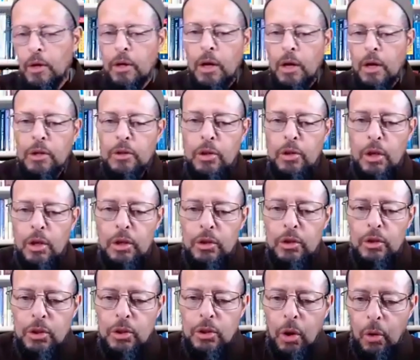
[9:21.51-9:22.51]
And
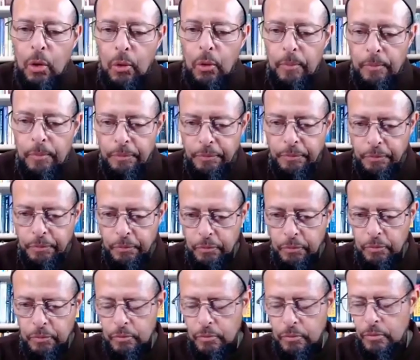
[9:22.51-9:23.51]
so
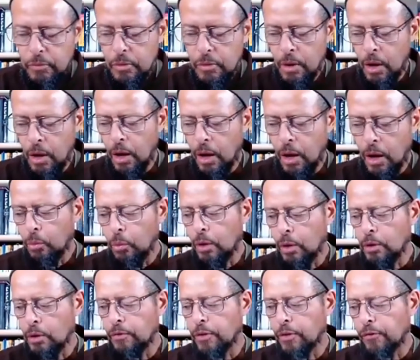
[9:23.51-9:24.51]

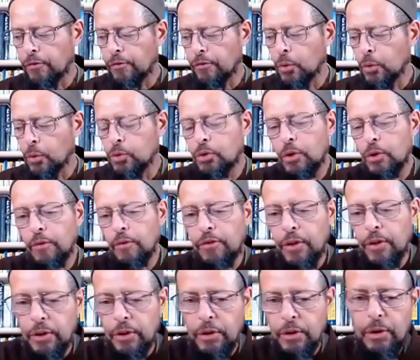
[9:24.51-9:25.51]
one of the fruits of
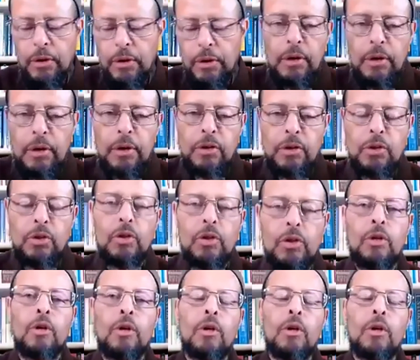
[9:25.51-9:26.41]
dhikr is